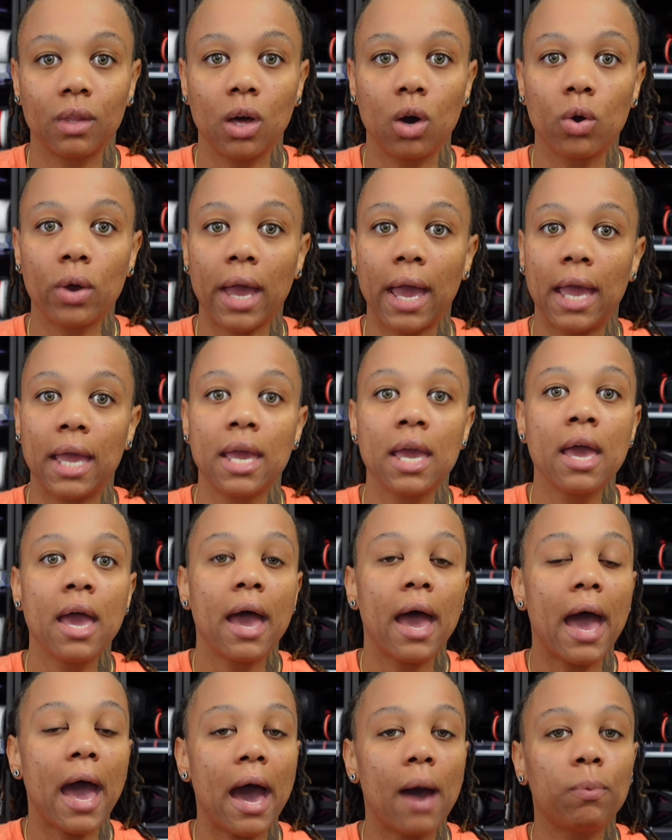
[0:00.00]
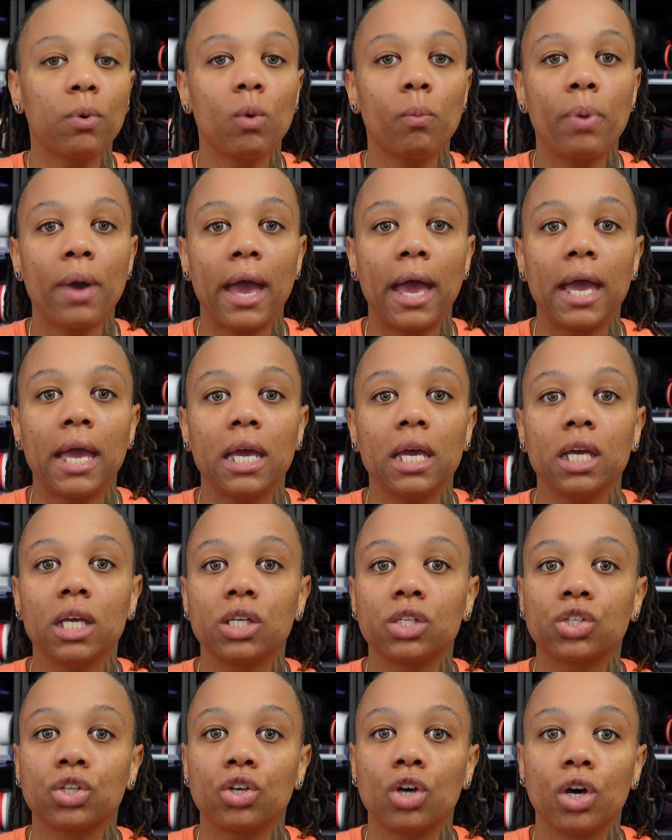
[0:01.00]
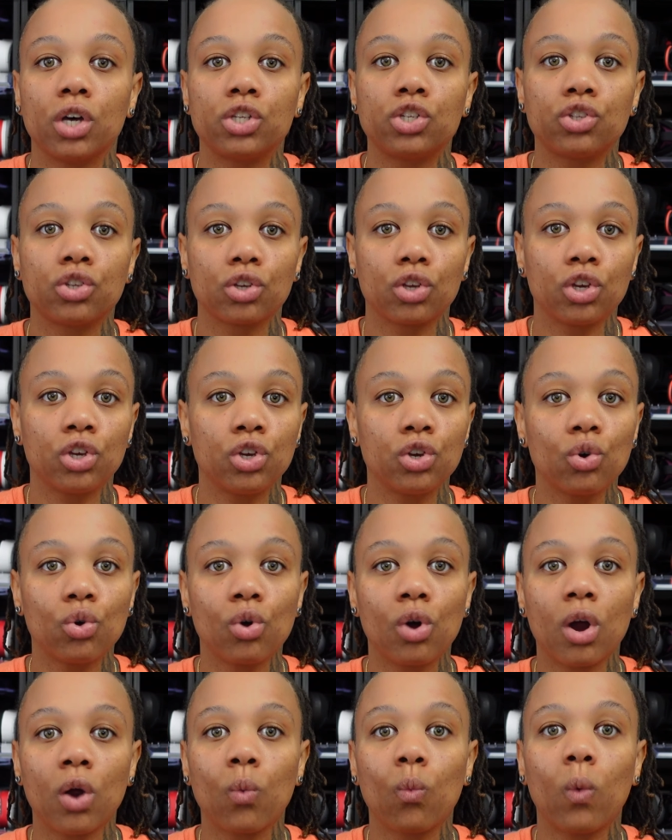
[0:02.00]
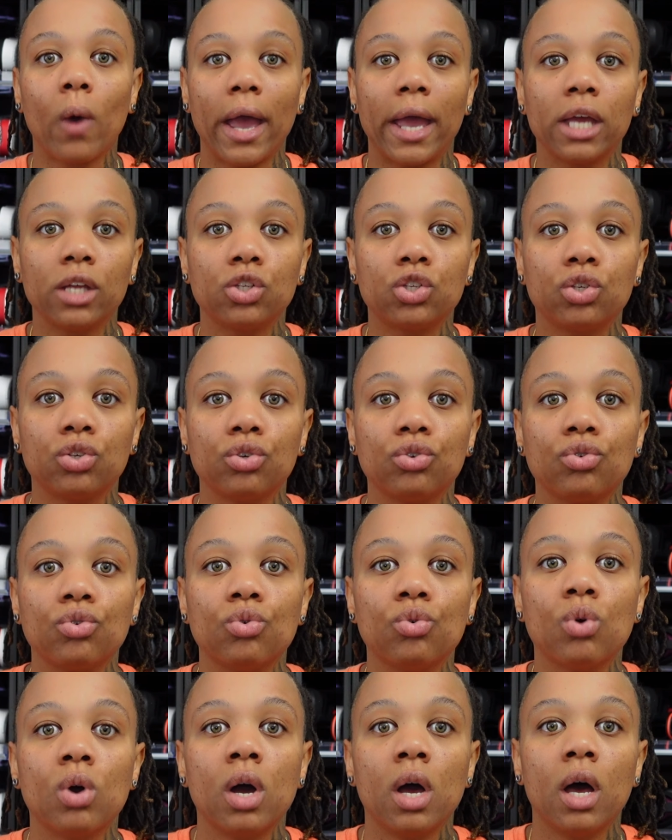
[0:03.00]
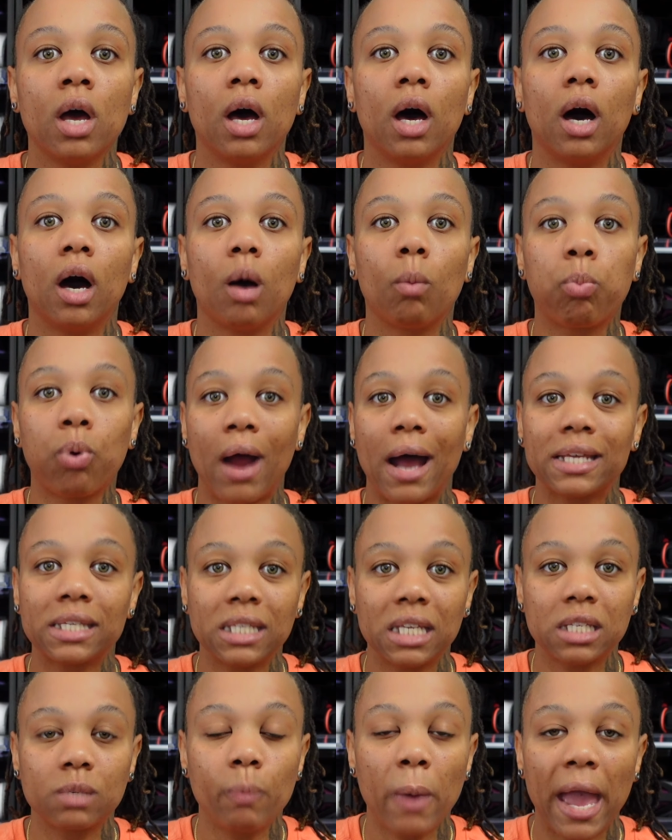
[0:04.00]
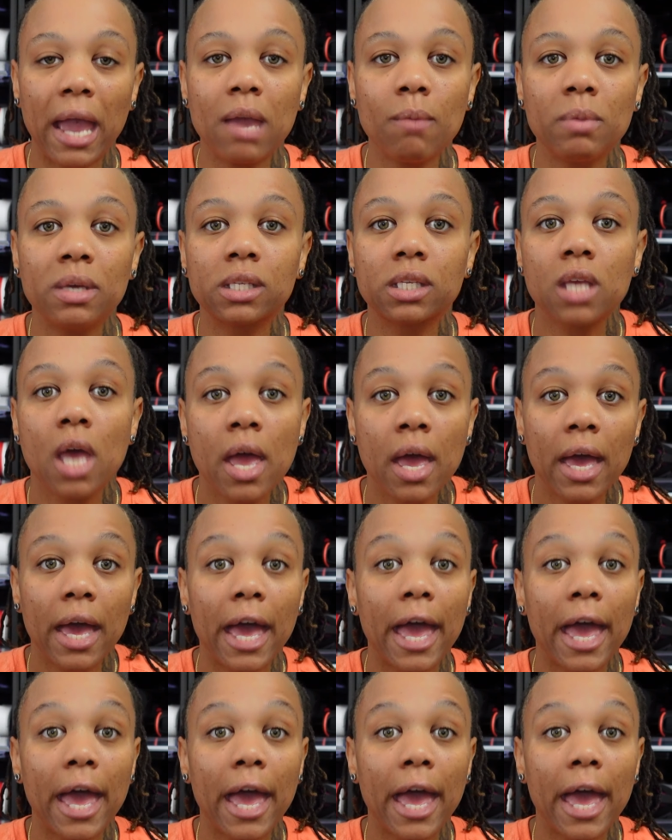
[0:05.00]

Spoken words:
Okay, Apple Pay is a secure way to process payments,